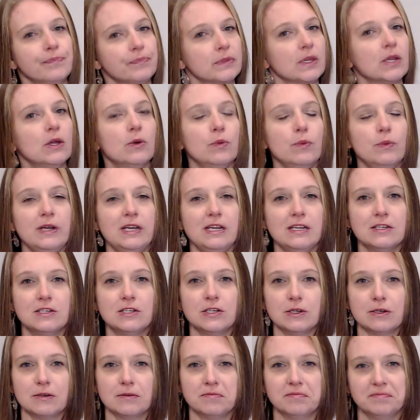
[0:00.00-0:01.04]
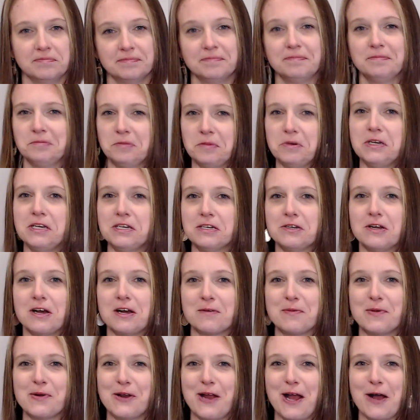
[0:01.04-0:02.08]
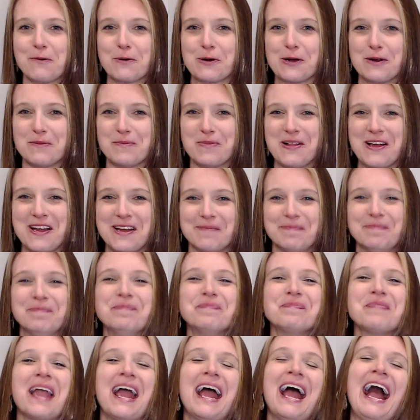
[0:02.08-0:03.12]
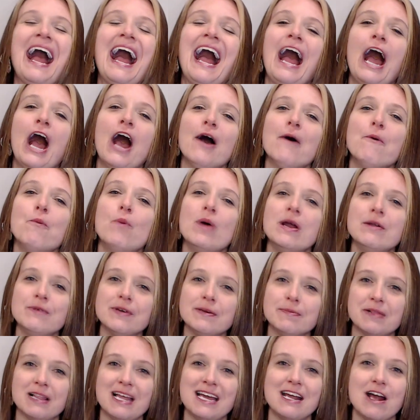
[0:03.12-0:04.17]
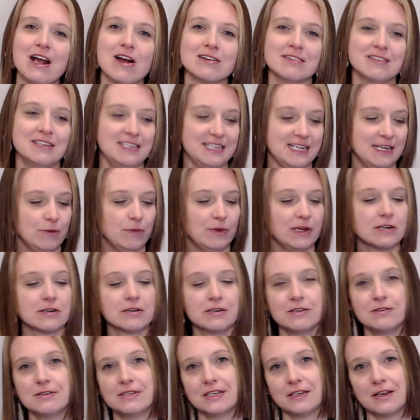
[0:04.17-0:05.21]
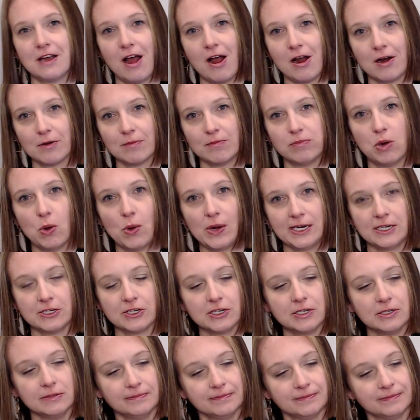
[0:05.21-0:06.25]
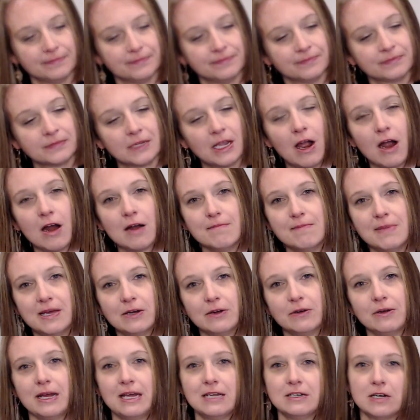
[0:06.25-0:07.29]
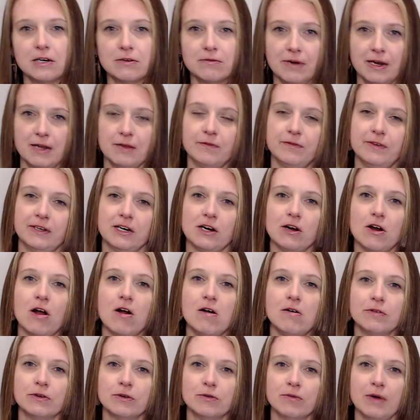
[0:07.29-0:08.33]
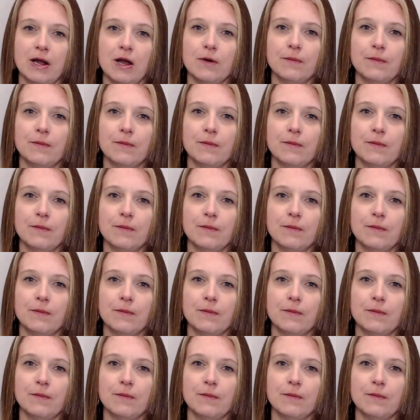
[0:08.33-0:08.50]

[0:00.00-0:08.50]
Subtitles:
we need to talk about how we're going to play them. When we play our D, we are using our pointer, our middle, and our ring finger all in a row.